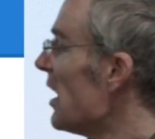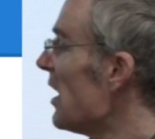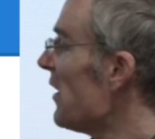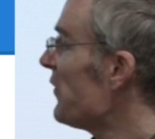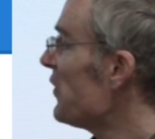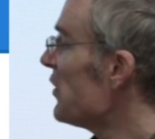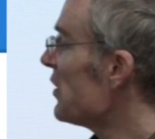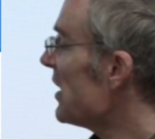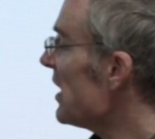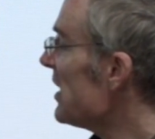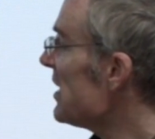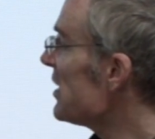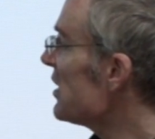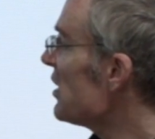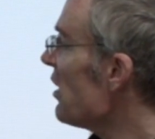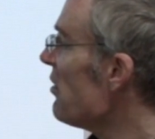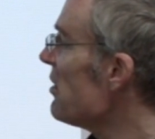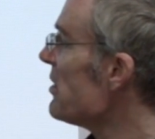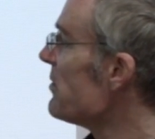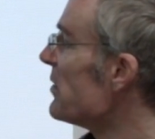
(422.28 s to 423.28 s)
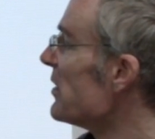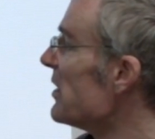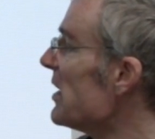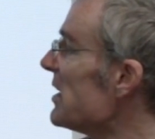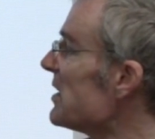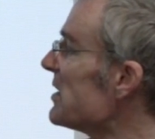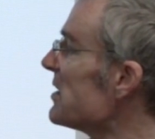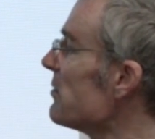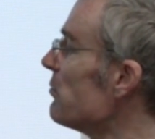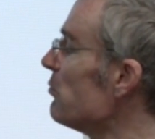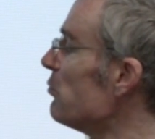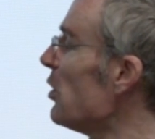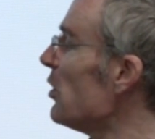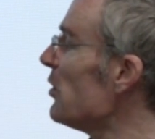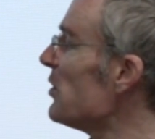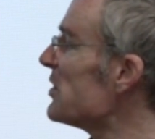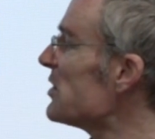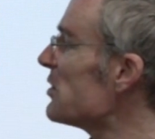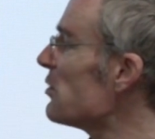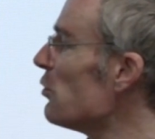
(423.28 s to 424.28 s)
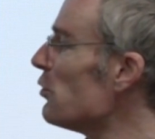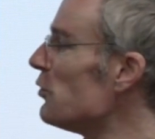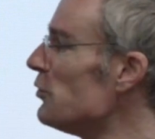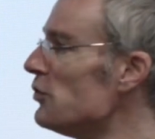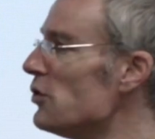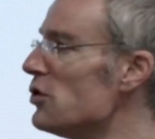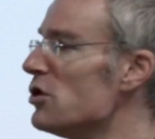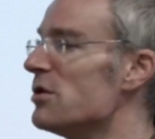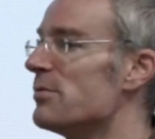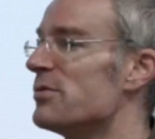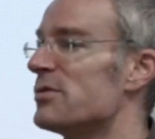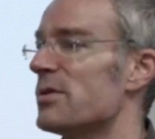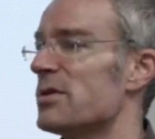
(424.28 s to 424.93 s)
If you're getting going with it, one is called Noobs,